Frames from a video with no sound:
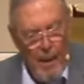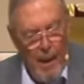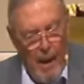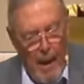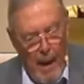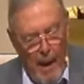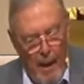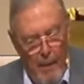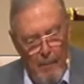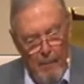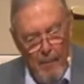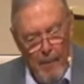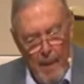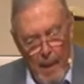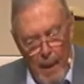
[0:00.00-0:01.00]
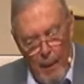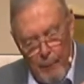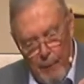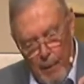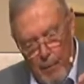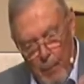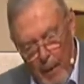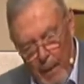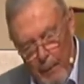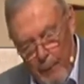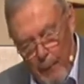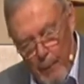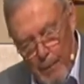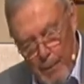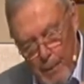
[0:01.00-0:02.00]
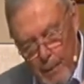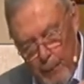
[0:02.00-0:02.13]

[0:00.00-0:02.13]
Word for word: Uh, if the 21st is